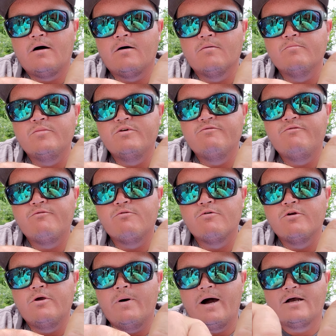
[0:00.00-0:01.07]
before
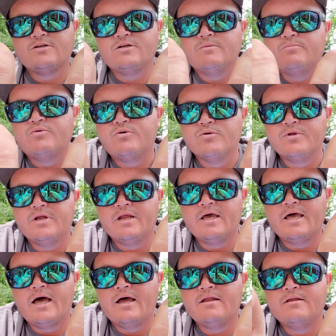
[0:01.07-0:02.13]
you actually pulled it
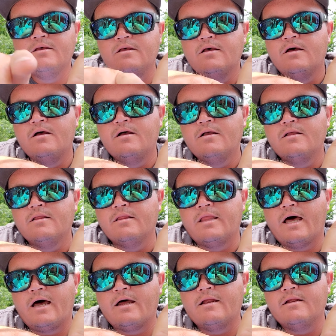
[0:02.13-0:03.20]
again,
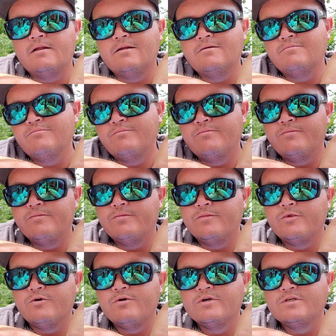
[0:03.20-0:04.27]
that
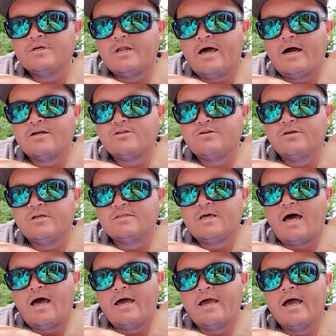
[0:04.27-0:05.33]
there isn't actually a
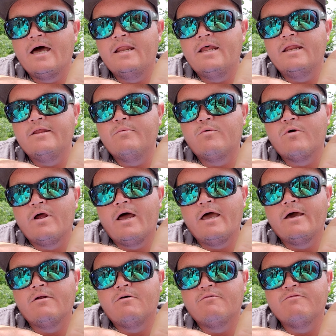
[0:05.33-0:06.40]
tag end anymore
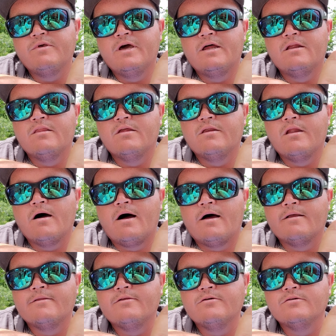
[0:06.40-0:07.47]
hanging off the end of the knot.
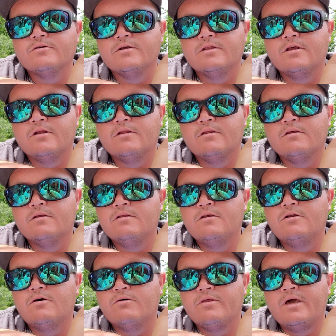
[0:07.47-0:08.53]

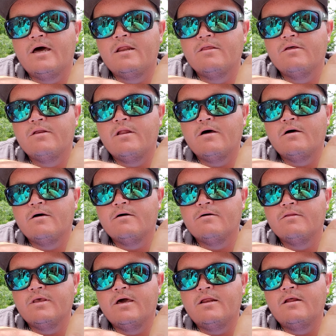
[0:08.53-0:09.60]
The end
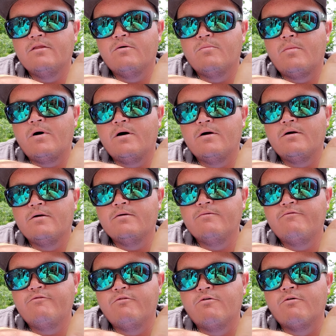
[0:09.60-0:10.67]
of the
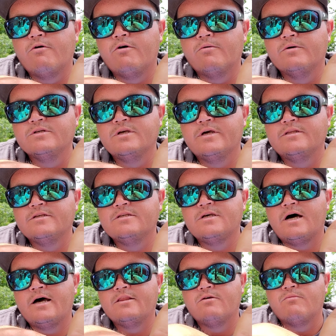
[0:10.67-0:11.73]
fluoro is
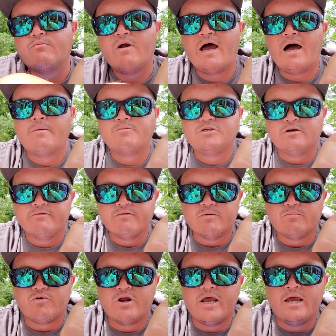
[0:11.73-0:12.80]
inside the wraps of the
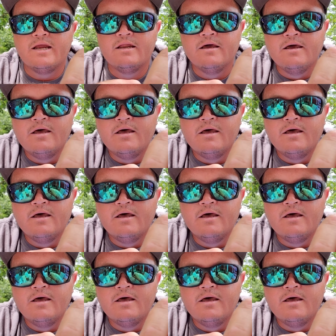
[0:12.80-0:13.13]
braid